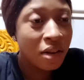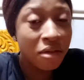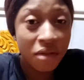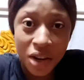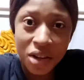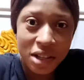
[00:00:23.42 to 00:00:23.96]

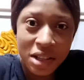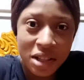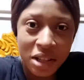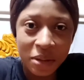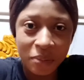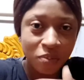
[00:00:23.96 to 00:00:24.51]
very
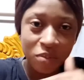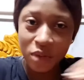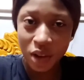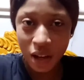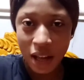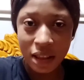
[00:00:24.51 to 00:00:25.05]
easy
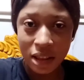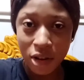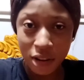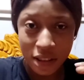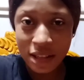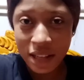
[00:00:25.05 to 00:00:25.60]

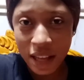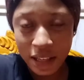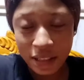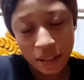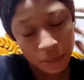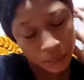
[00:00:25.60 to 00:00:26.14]
on this
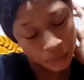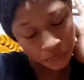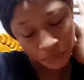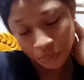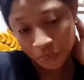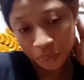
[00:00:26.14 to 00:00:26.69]
end.
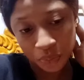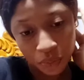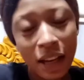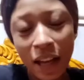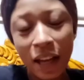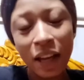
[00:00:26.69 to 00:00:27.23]

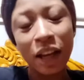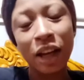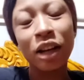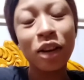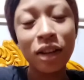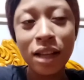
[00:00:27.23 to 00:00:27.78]
Like,
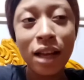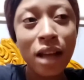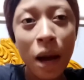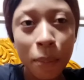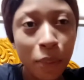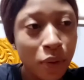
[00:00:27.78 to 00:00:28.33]
a lot has
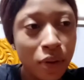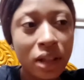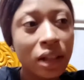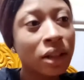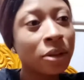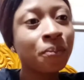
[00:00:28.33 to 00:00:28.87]
happened
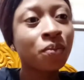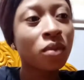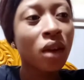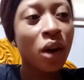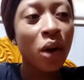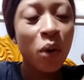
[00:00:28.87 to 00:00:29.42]

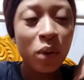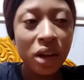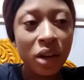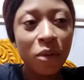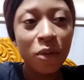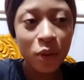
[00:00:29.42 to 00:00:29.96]
in
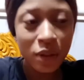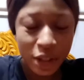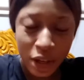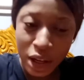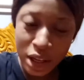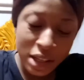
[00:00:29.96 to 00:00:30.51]
the few
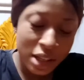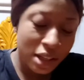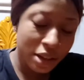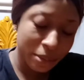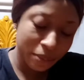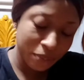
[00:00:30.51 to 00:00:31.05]
days.
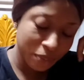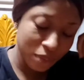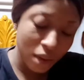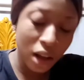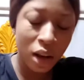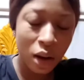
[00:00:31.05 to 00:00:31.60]

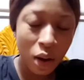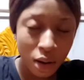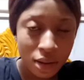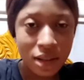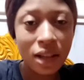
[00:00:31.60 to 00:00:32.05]
A lot